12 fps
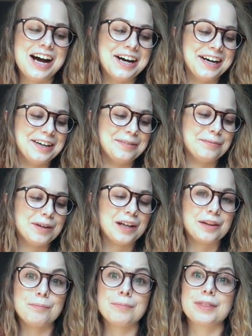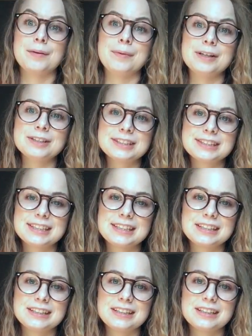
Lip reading: The most